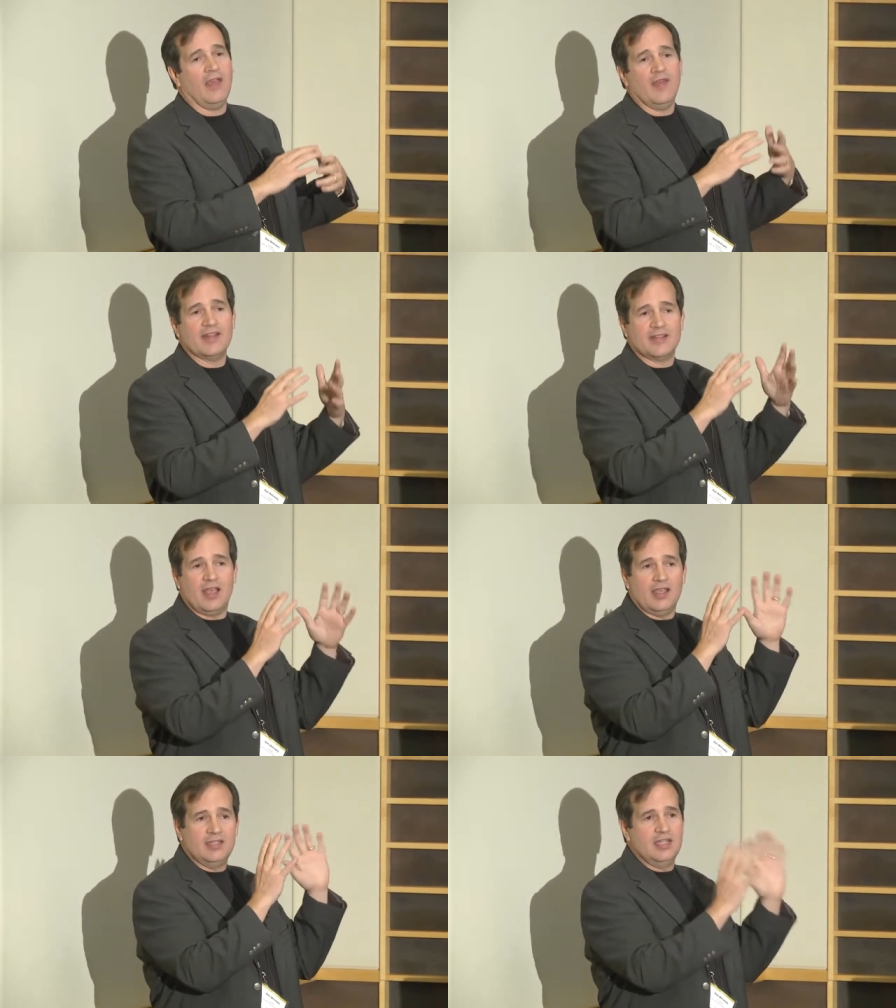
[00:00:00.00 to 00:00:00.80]
And that's
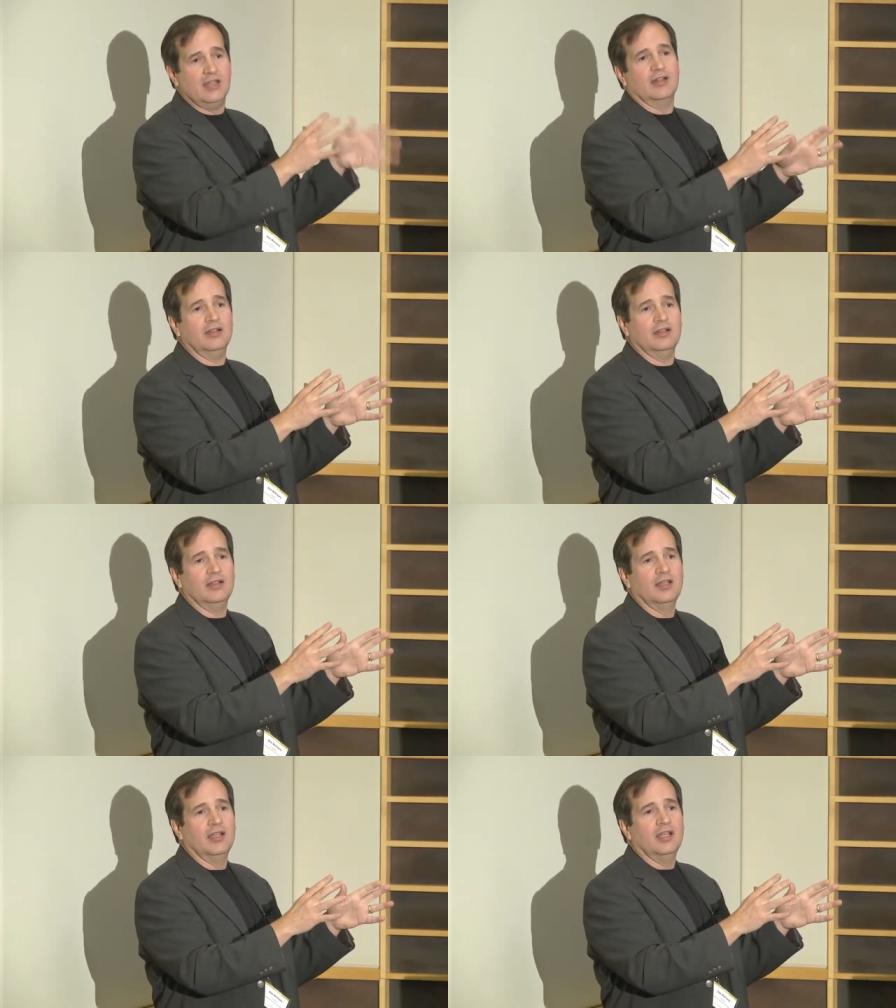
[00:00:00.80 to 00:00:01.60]
ideal
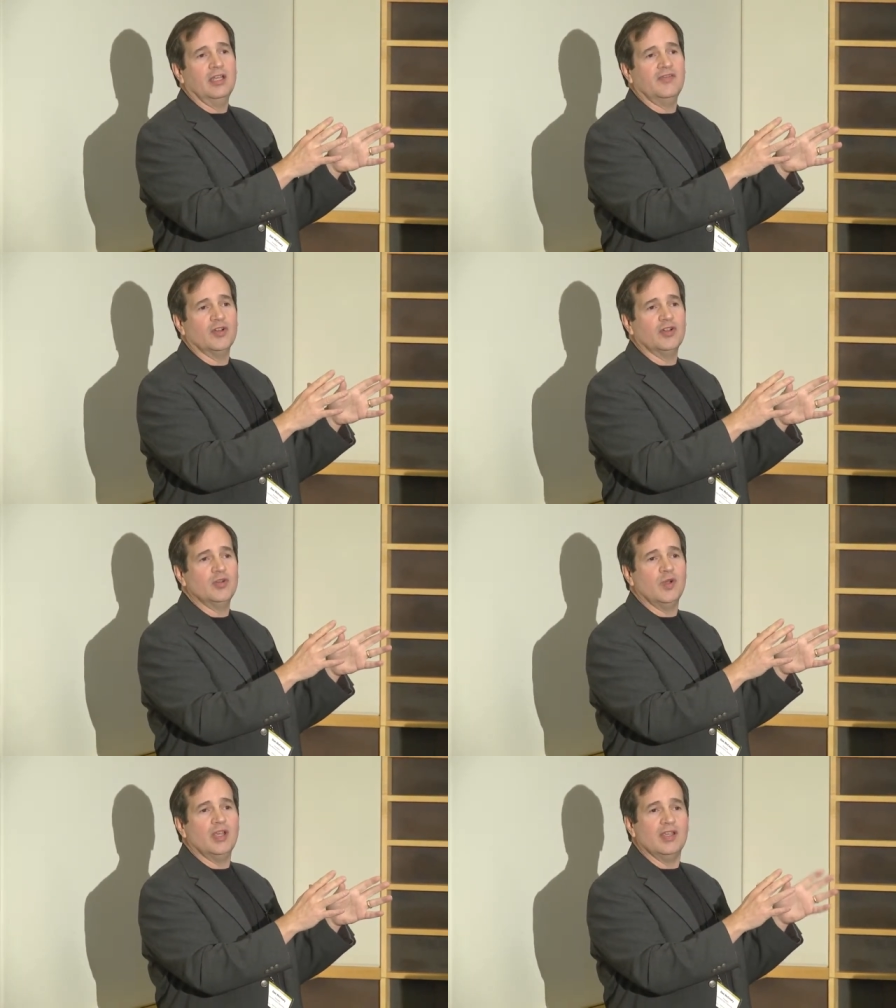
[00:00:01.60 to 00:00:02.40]
if you're
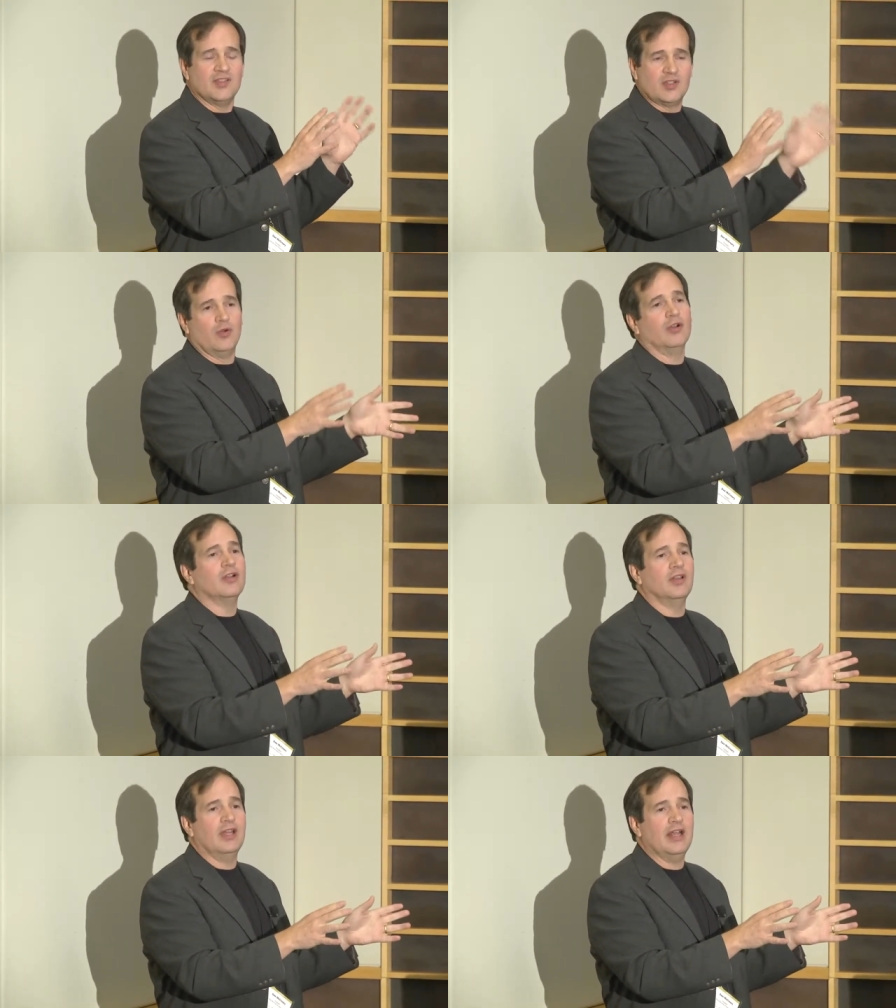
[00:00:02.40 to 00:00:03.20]
doing
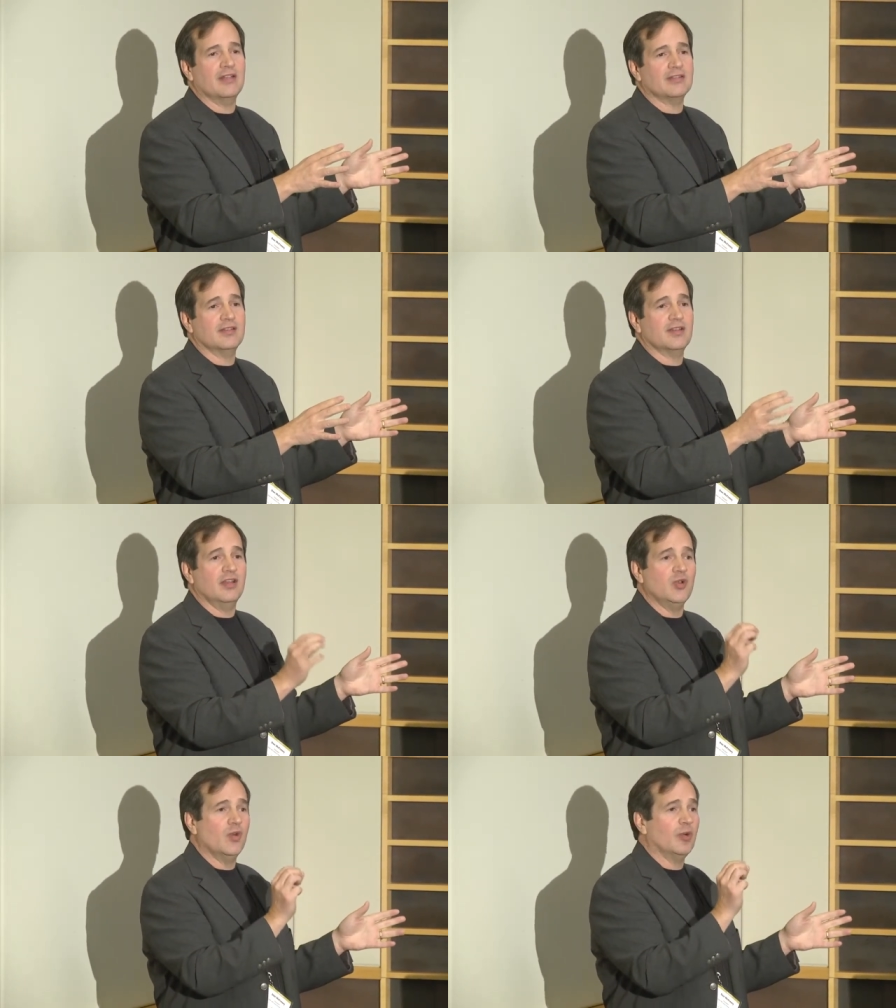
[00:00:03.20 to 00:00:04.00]
historical analysis
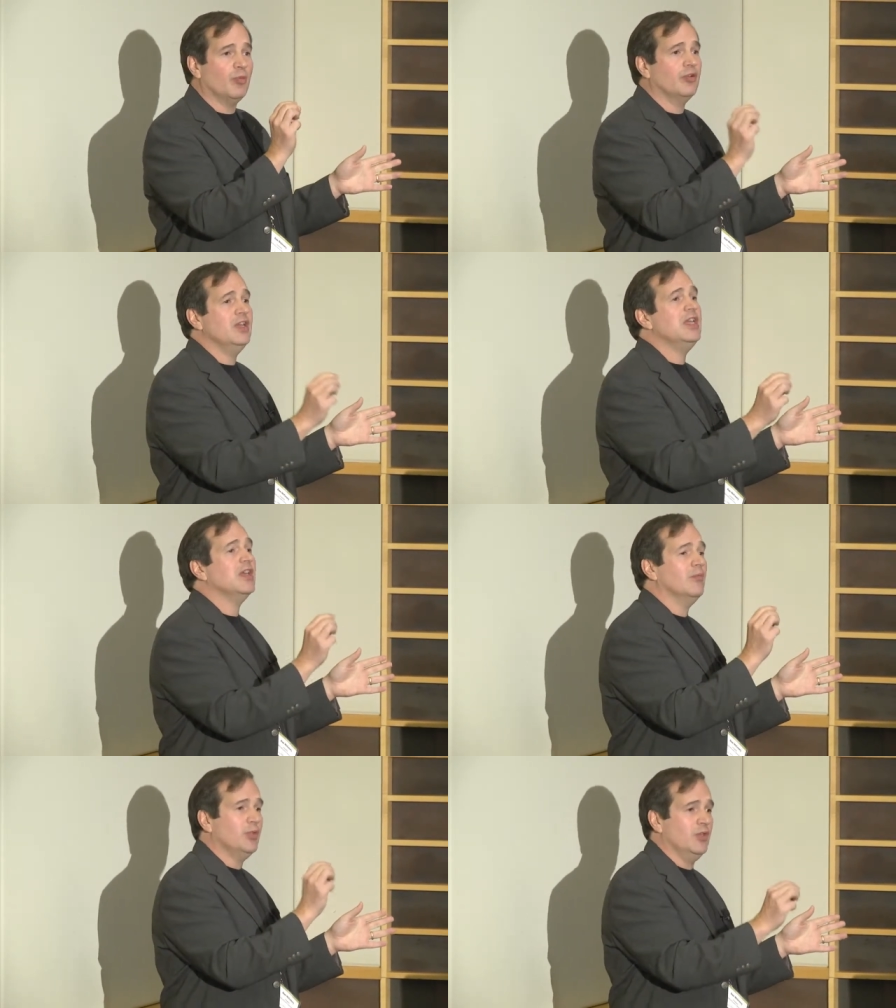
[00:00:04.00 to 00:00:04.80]
and you want to
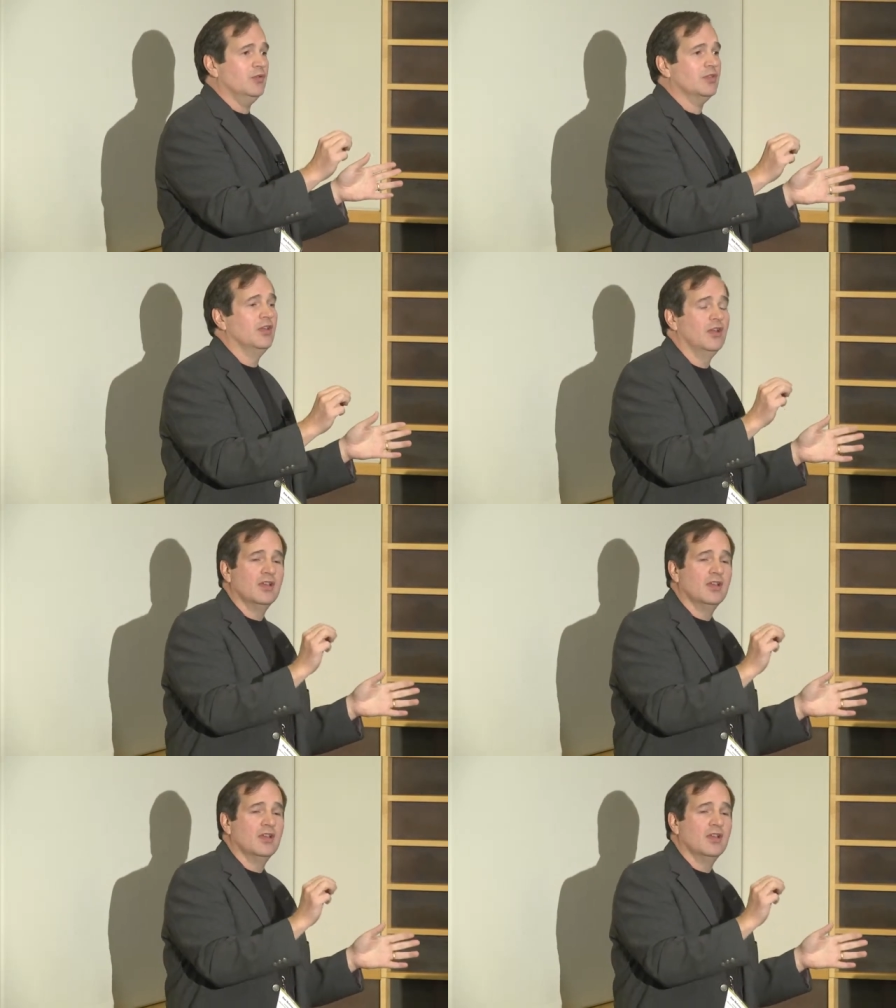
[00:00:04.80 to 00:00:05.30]
pre-compute